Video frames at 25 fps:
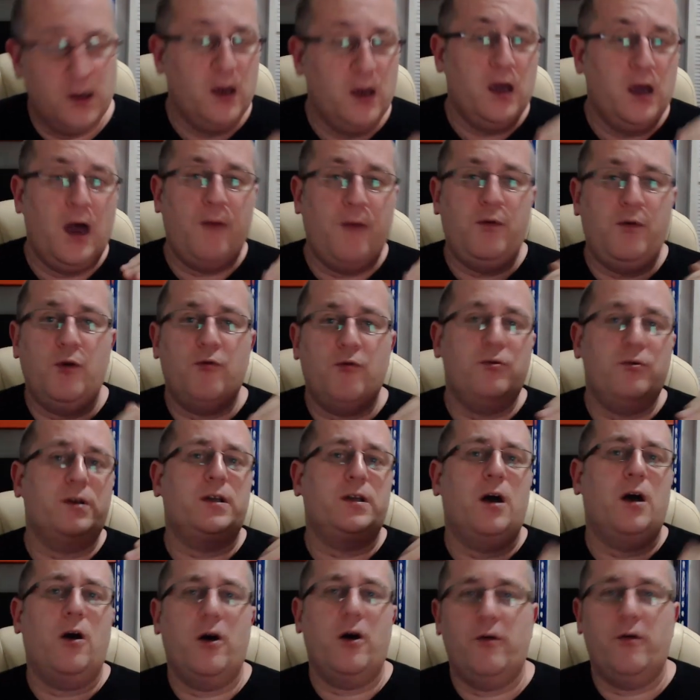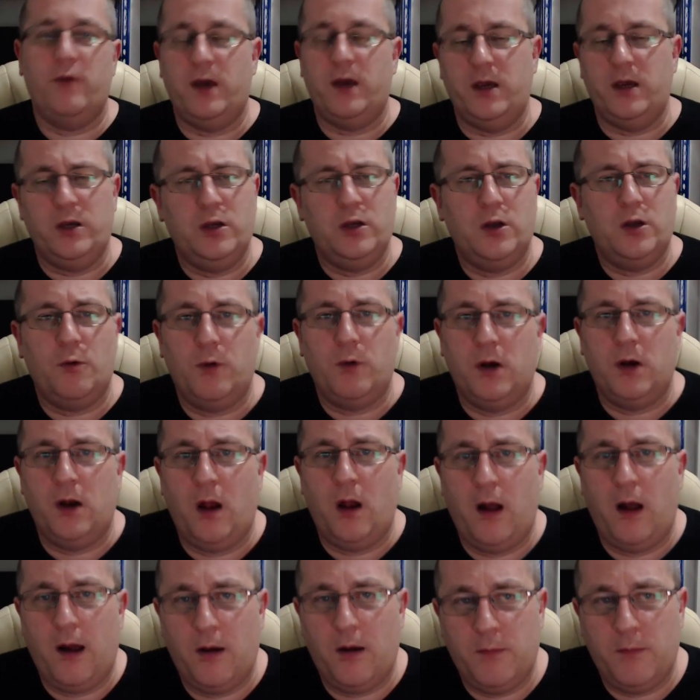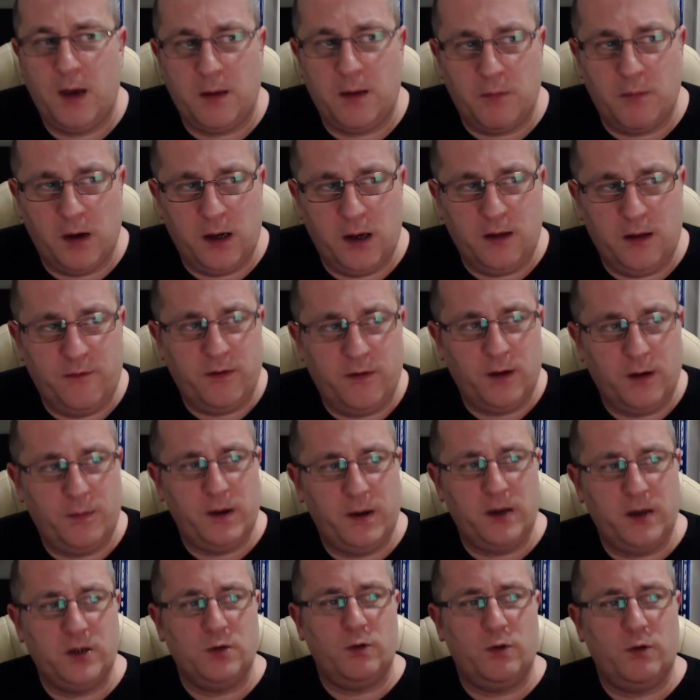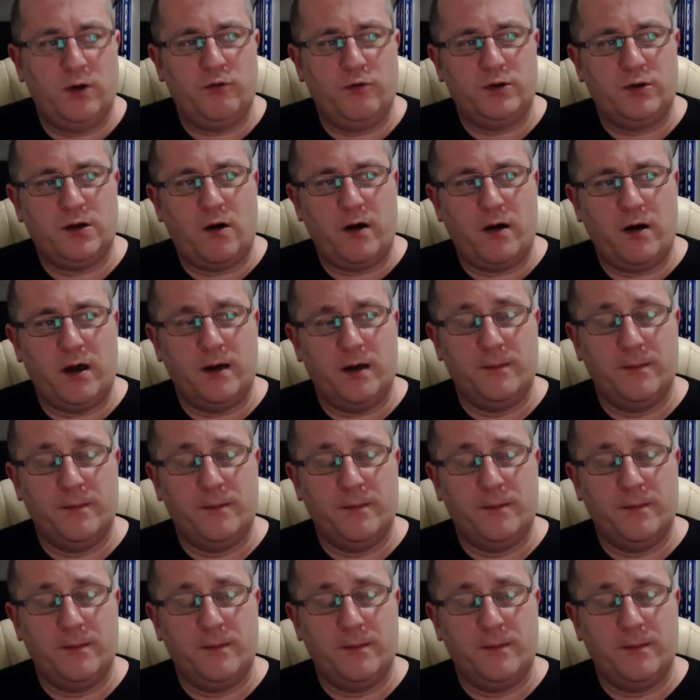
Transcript: If you're a retiree, you don't want to know how to make money in the Philippines. You want to retire.